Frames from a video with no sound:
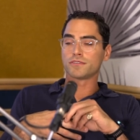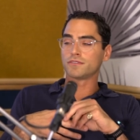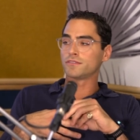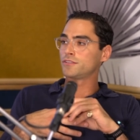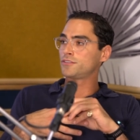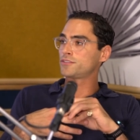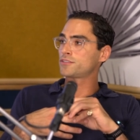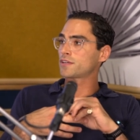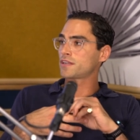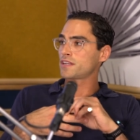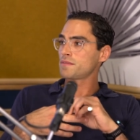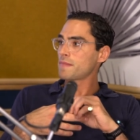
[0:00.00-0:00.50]

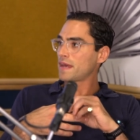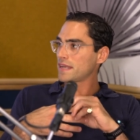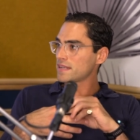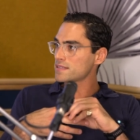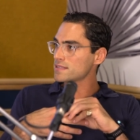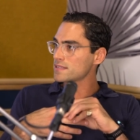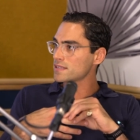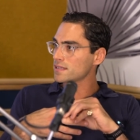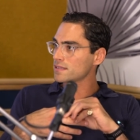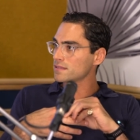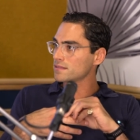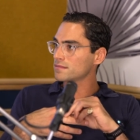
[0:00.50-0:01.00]
you study
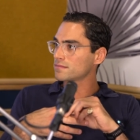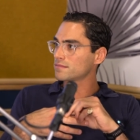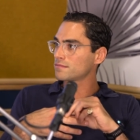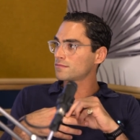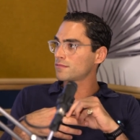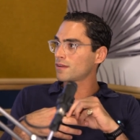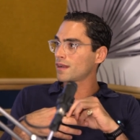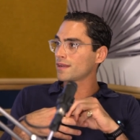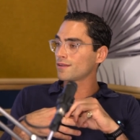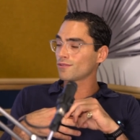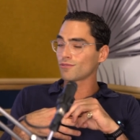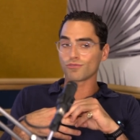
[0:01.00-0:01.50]
medicine,
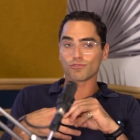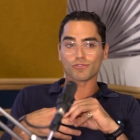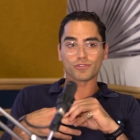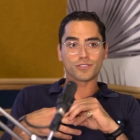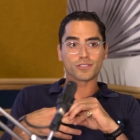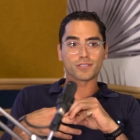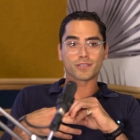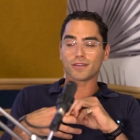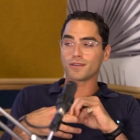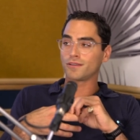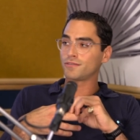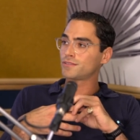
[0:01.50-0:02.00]
right? Or
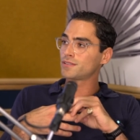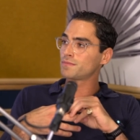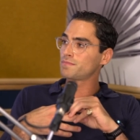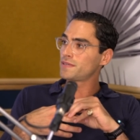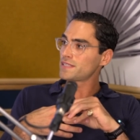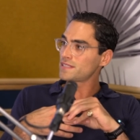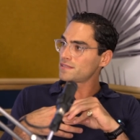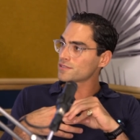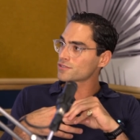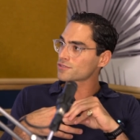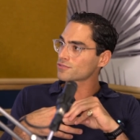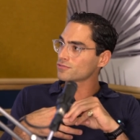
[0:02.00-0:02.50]
you go to
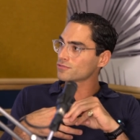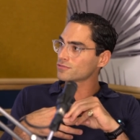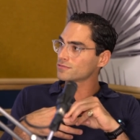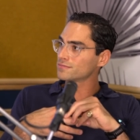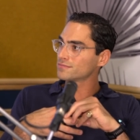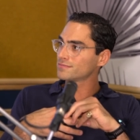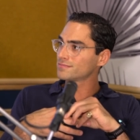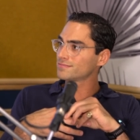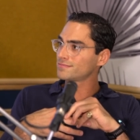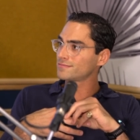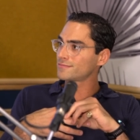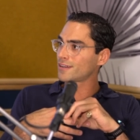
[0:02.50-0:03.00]
business school,
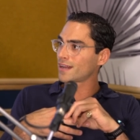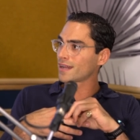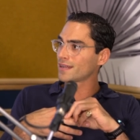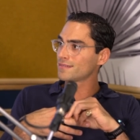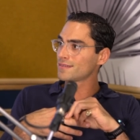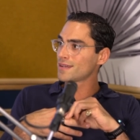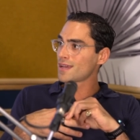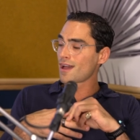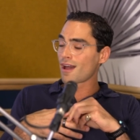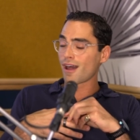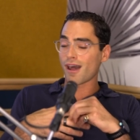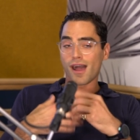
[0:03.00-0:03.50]
right?
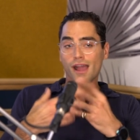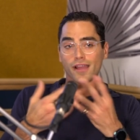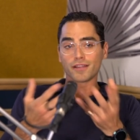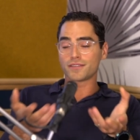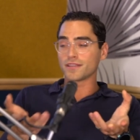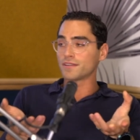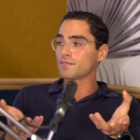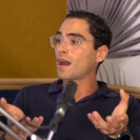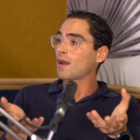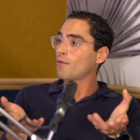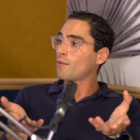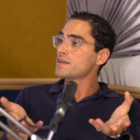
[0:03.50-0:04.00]
I
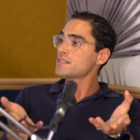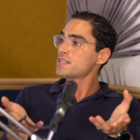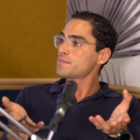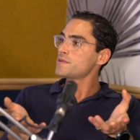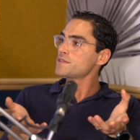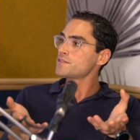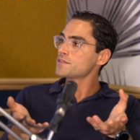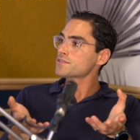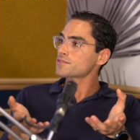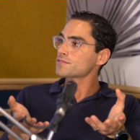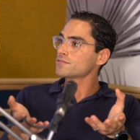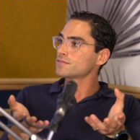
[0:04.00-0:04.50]
did. I went to
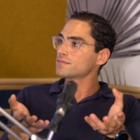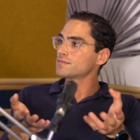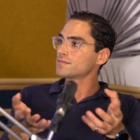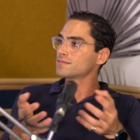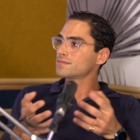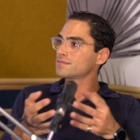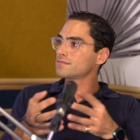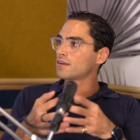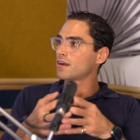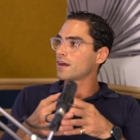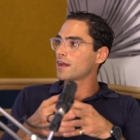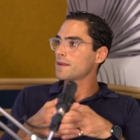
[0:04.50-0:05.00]
business school,
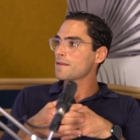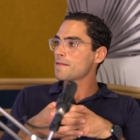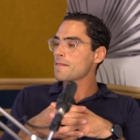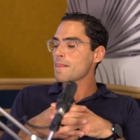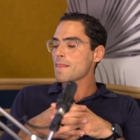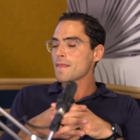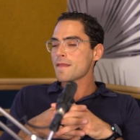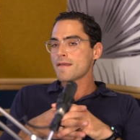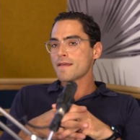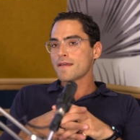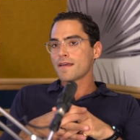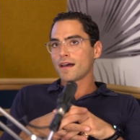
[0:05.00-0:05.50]
right?
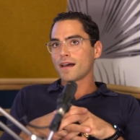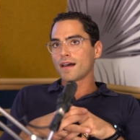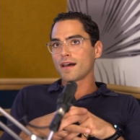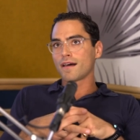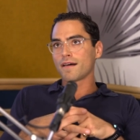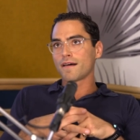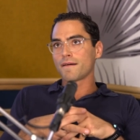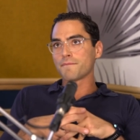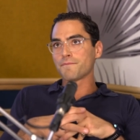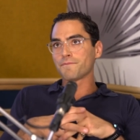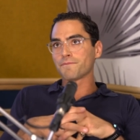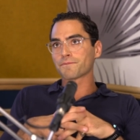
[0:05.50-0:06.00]

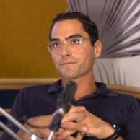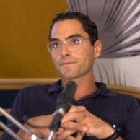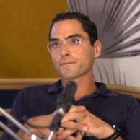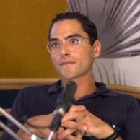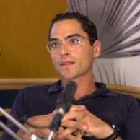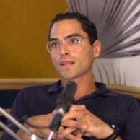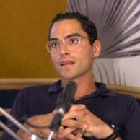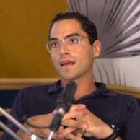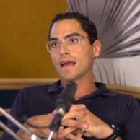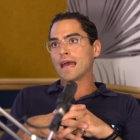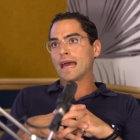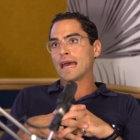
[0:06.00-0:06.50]
Um,
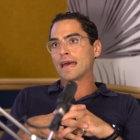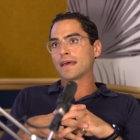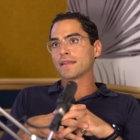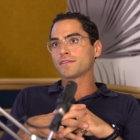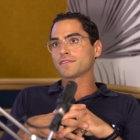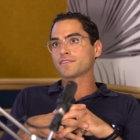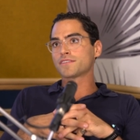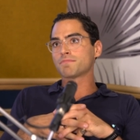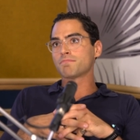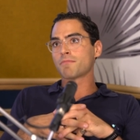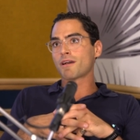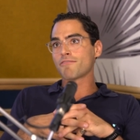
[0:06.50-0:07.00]

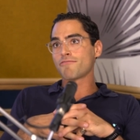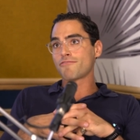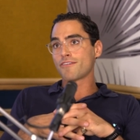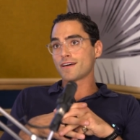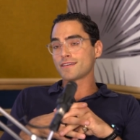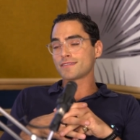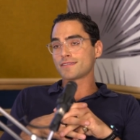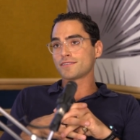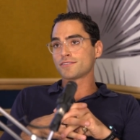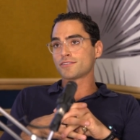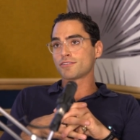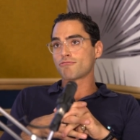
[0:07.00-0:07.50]
and my
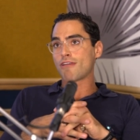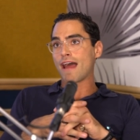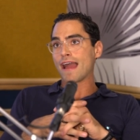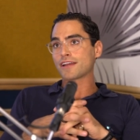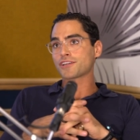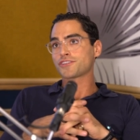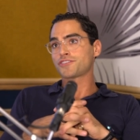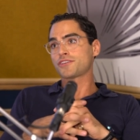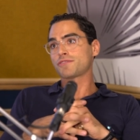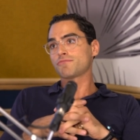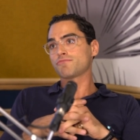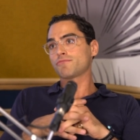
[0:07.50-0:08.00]
first
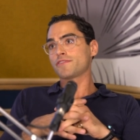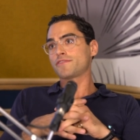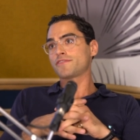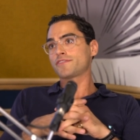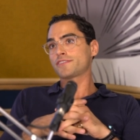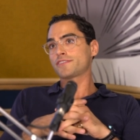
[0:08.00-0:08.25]
interaction with